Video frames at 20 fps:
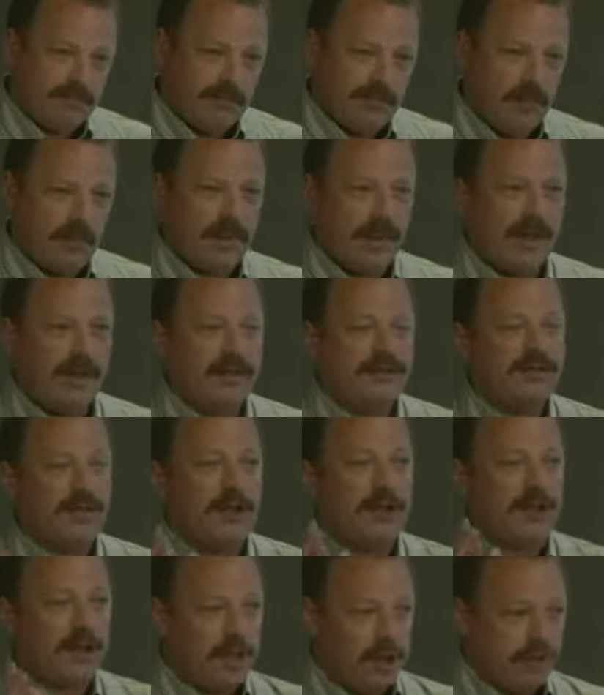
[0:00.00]
Okay, it's
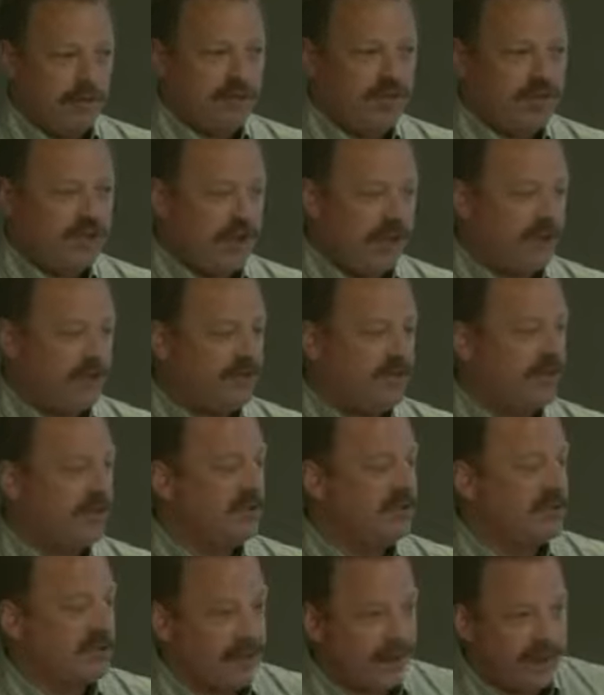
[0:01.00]
not a huge change,
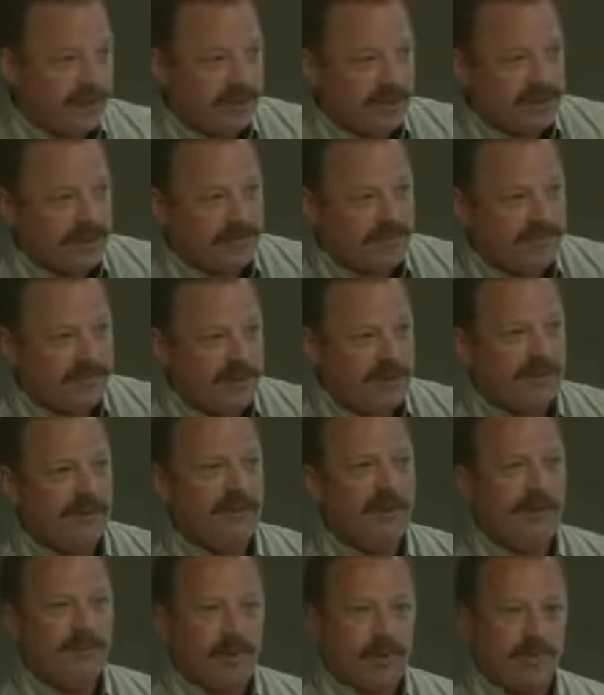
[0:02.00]
it's slightly different,
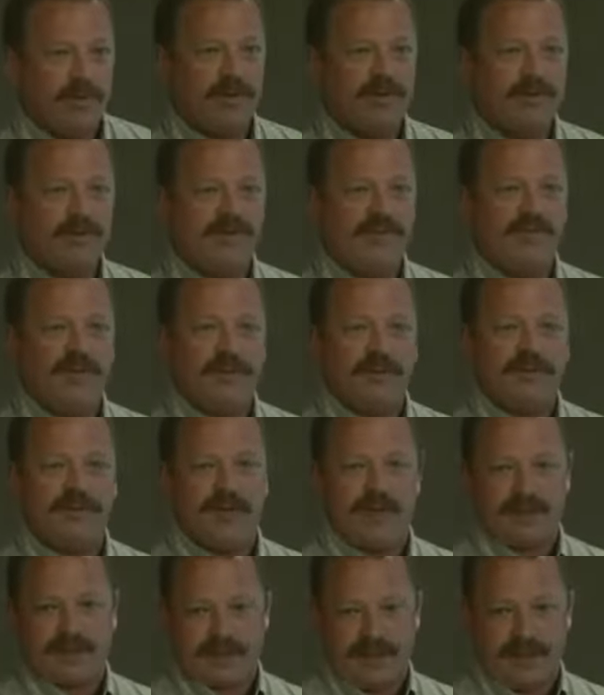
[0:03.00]
but most of the field
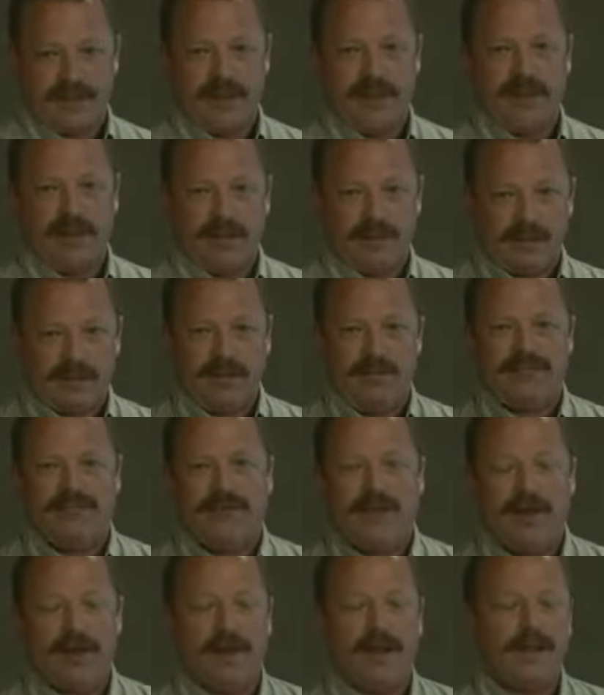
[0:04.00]
techs can handle, okay,
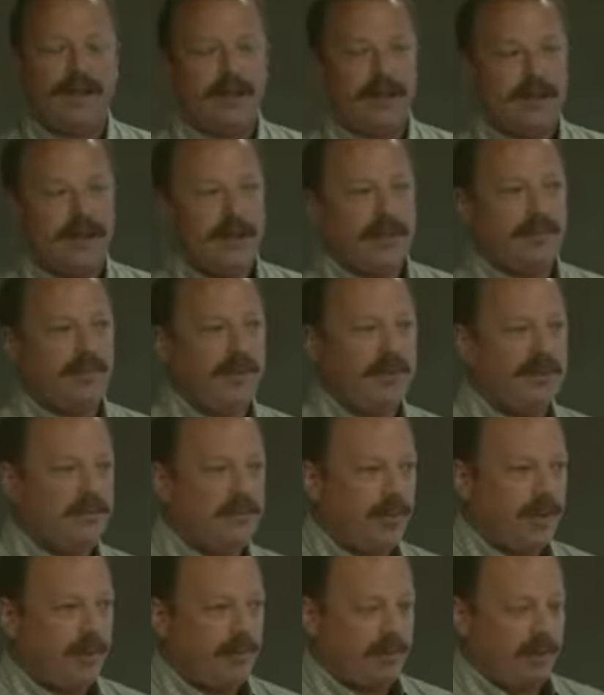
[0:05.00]
fine, I'm going to take a piece of
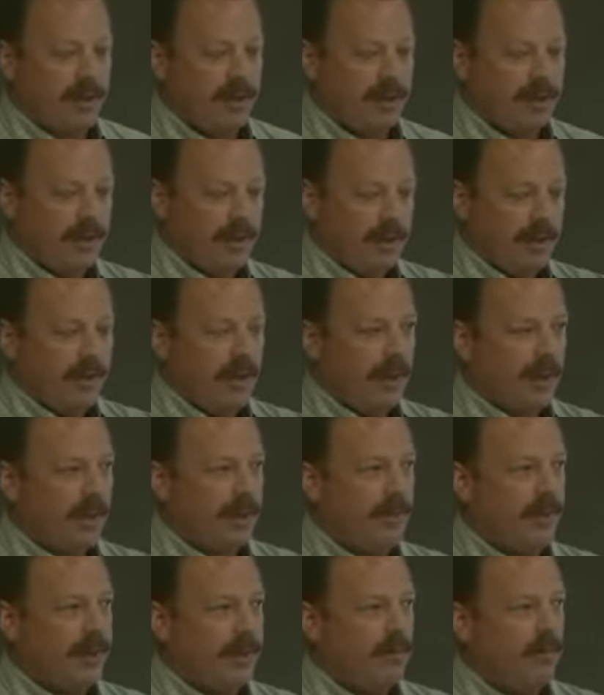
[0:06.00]
paper out, I'm going
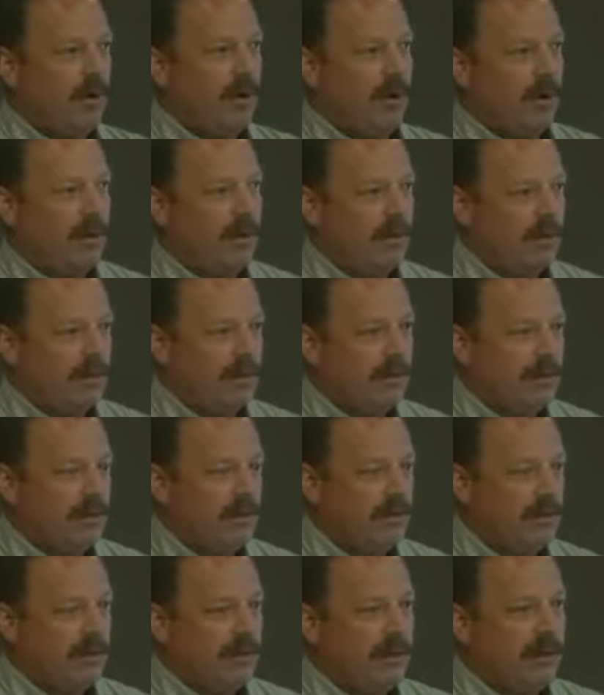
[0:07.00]
to make a mark.
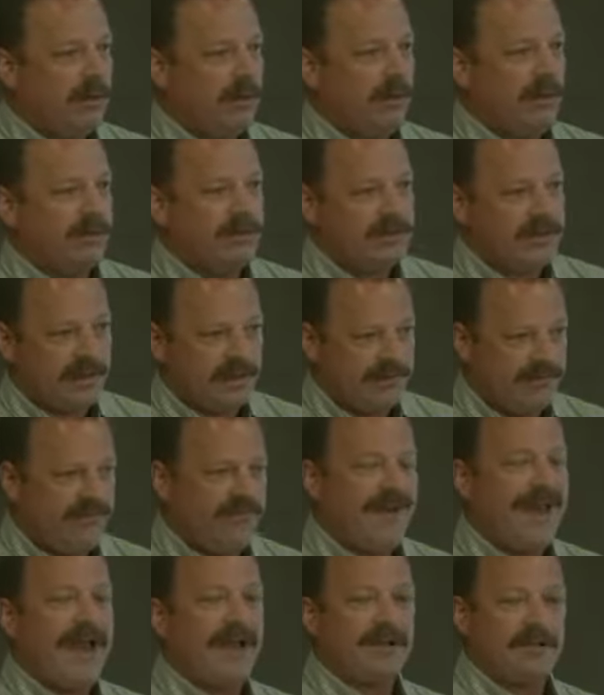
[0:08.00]
Now, instead of
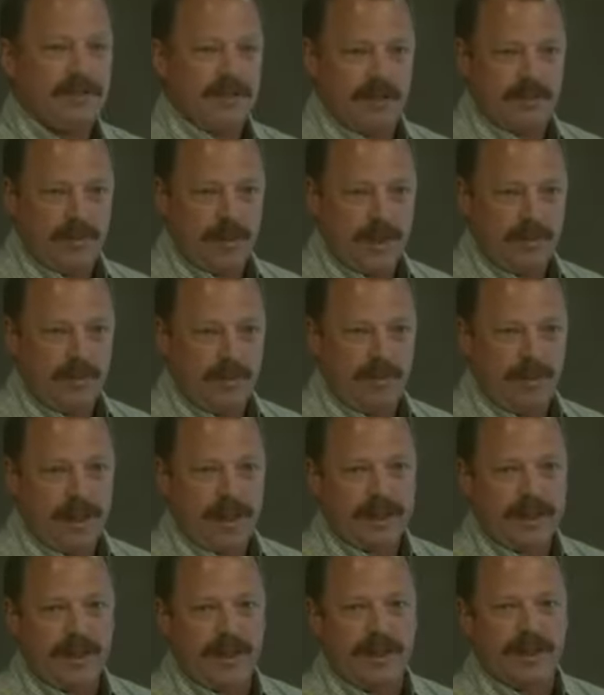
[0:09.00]
faxing the paper
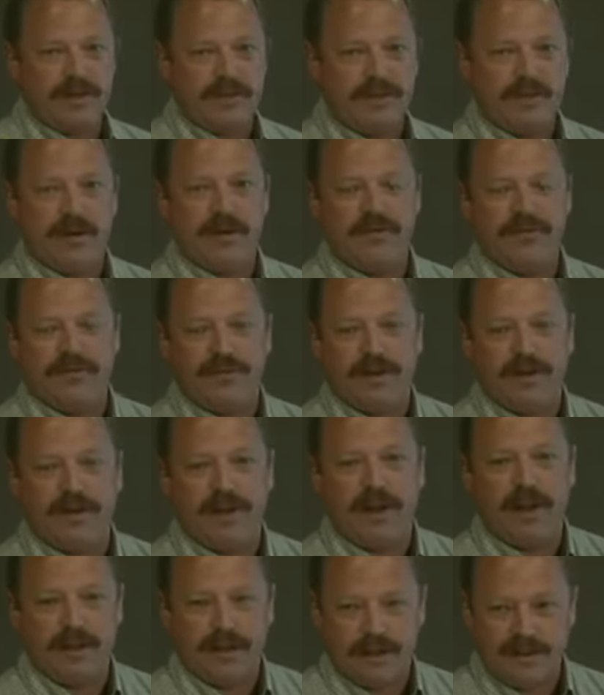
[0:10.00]
back in and trying to figure
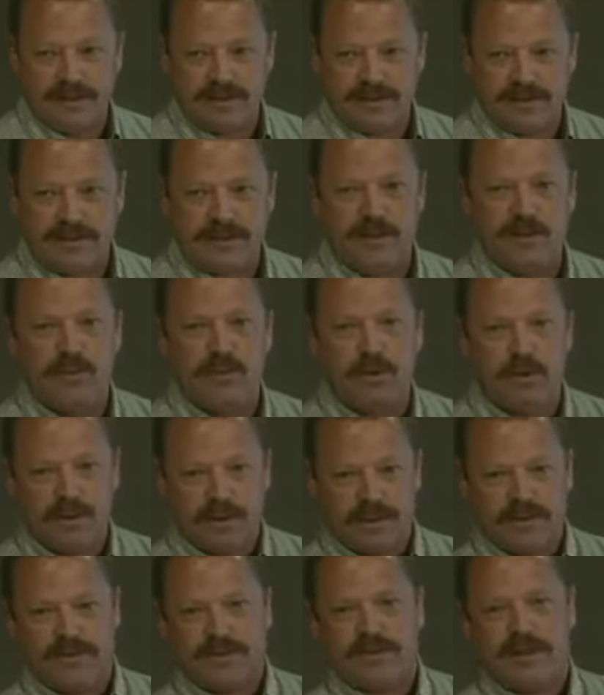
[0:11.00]
out, is this going to work,
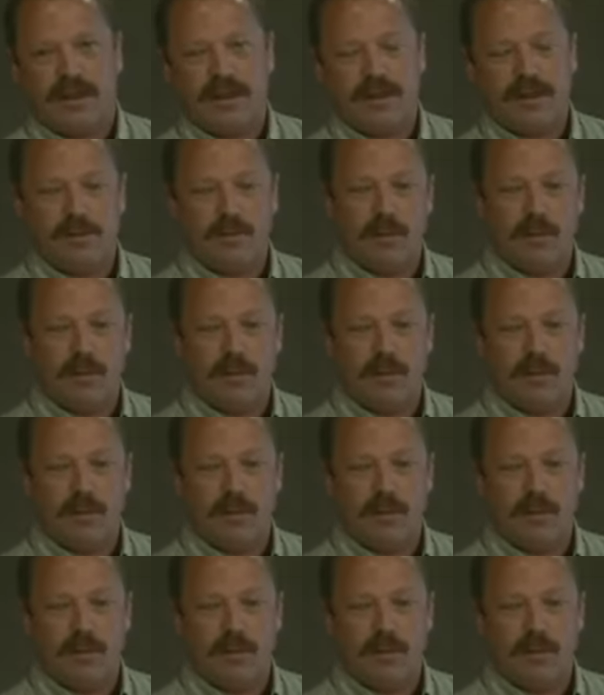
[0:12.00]
is this not going